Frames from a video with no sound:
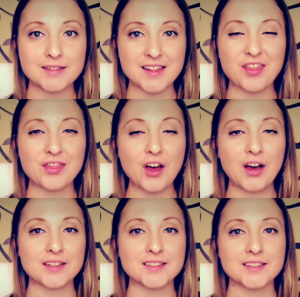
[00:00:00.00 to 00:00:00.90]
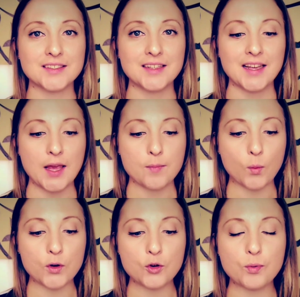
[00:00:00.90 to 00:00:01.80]
It's a thought.
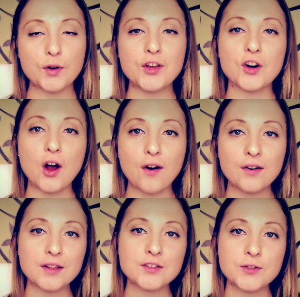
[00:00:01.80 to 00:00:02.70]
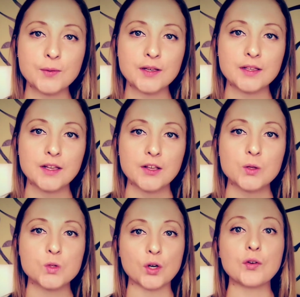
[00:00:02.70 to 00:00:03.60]
But when you bring your heart into it,
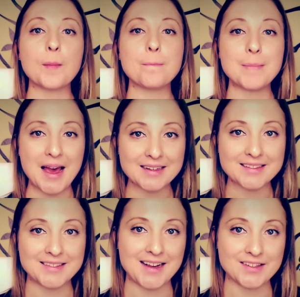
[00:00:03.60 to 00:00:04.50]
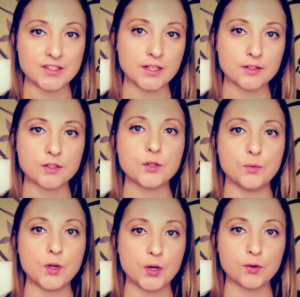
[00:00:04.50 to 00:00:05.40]
you start to magnetize things to
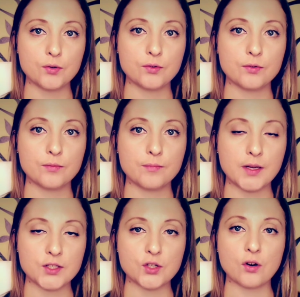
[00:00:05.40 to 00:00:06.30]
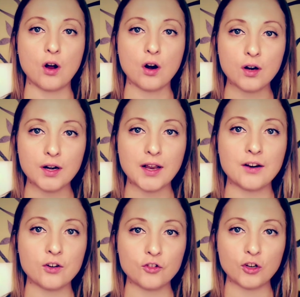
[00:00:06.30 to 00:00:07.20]
you, because your heart
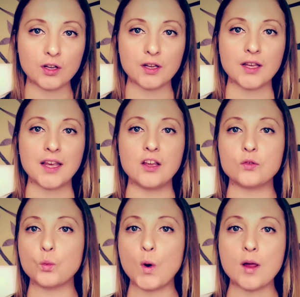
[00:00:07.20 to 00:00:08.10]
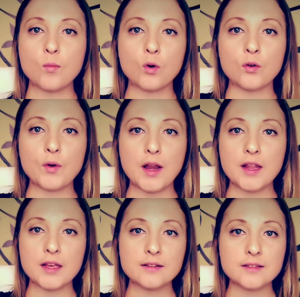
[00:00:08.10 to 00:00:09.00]
energy is way more
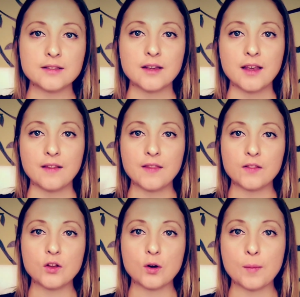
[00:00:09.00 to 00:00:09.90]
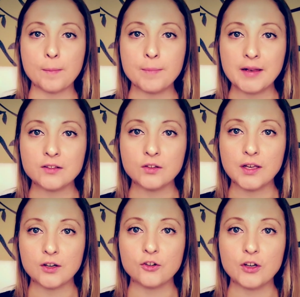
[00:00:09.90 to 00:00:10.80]
radiant than your mental
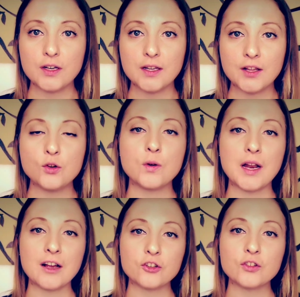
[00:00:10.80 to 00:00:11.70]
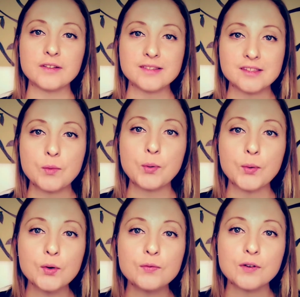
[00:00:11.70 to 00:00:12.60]
energy. And you can actually see
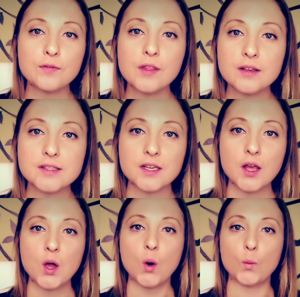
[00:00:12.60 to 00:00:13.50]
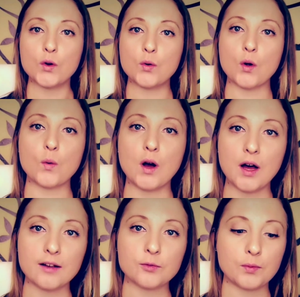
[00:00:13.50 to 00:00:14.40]
proof of this when you go to a
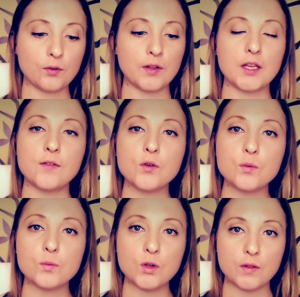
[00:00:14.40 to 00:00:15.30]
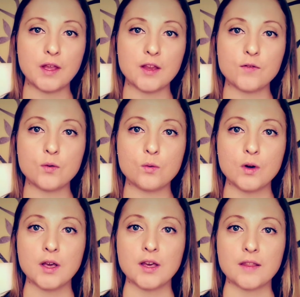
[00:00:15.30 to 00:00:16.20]
hospital and they give
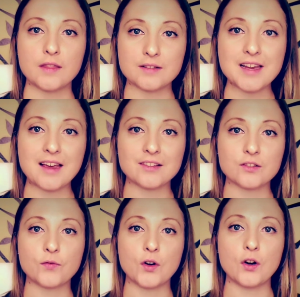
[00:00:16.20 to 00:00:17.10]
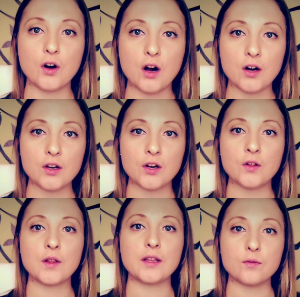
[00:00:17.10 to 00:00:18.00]
you the tests for your heart. You
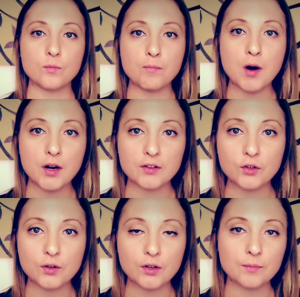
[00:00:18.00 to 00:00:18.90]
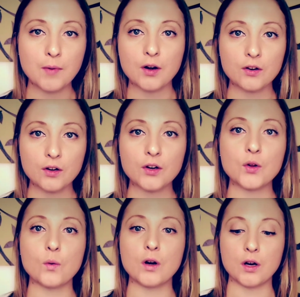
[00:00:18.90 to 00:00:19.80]
know, they can monitor
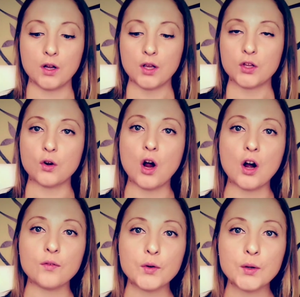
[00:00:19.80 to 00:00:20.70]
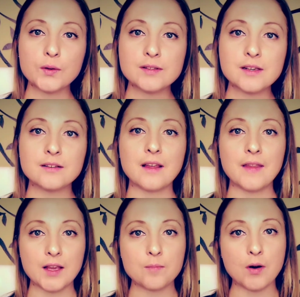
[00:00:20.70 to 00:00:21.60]
your your heart frequencies,
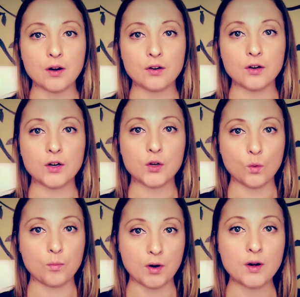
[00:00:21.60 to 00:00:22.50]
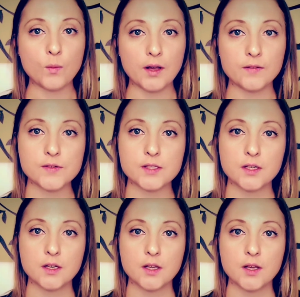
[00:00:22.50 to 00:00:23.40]
and they can monitor your brain waves.